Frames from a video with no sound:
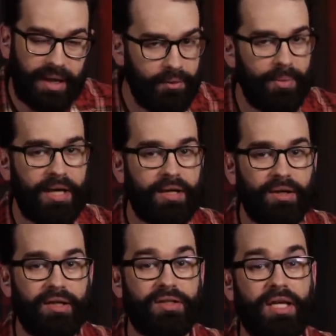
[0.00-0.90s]
I want to make
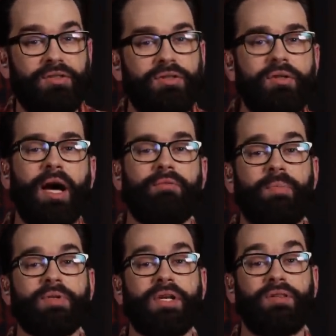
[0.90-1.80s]
clear they do not
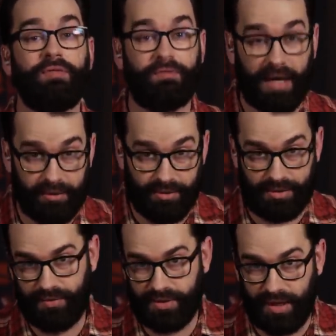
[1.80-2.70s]
represent the
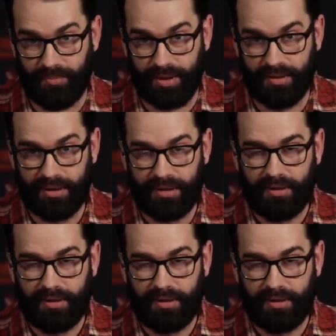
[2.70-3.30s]
values of this company.